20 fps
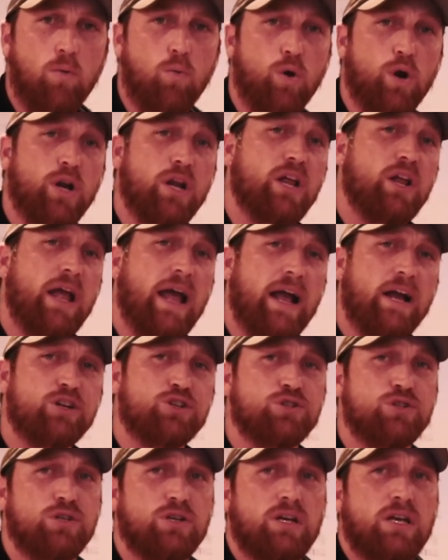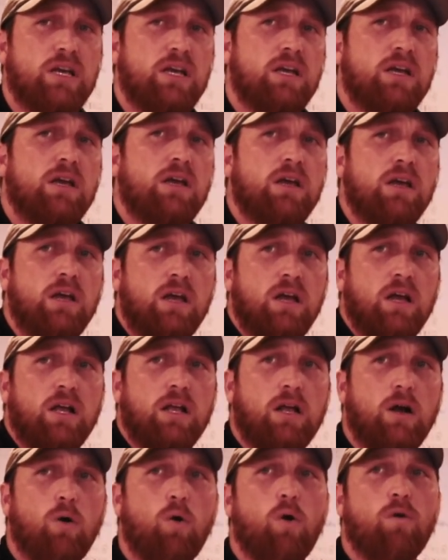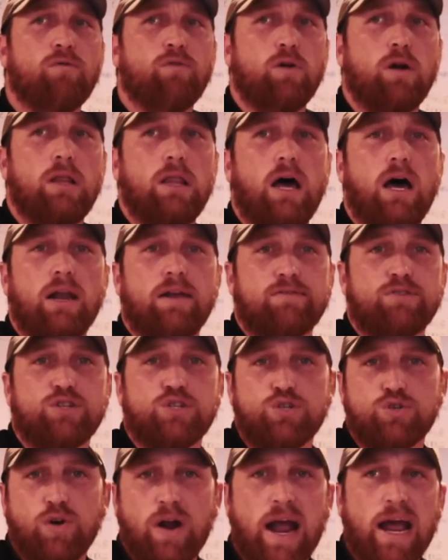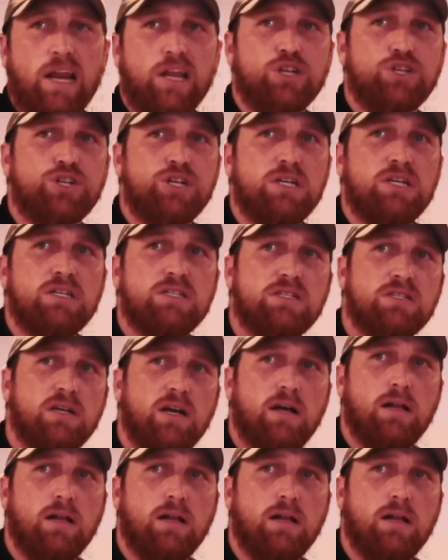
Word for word: We're gonna actually go over a lot of strategies,